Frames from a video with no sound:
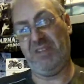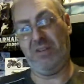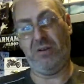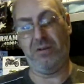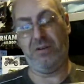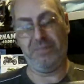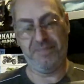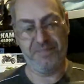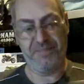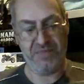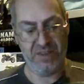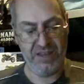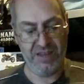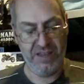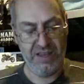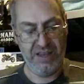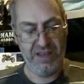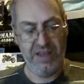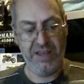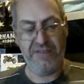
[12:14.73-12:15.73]
know,
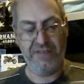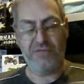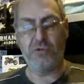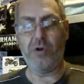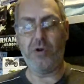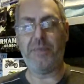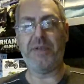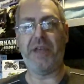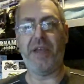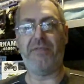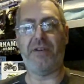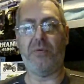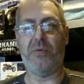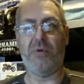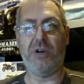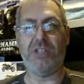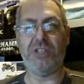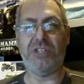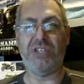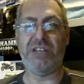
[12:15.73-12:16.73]
if nobody ever
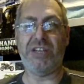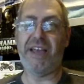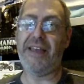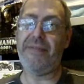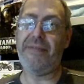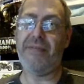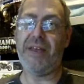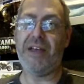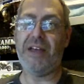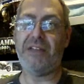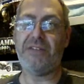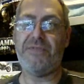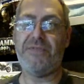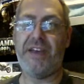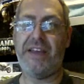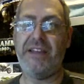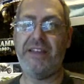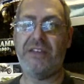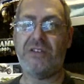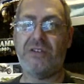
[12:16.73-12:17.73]
watches it, that's
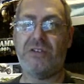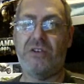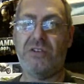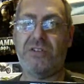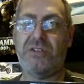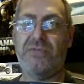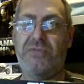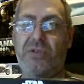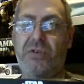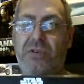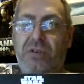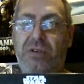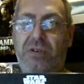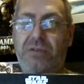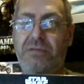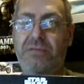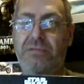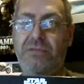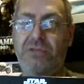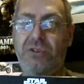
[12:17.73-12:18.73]
fine. There's lots of folk
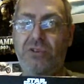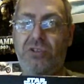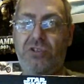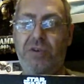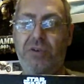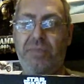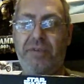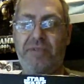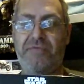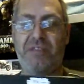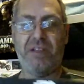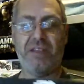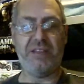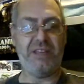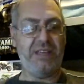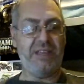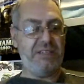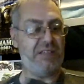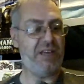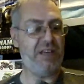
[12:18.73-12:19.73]
on YouTube have done
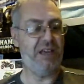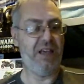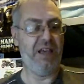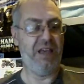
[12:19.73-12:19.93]
these.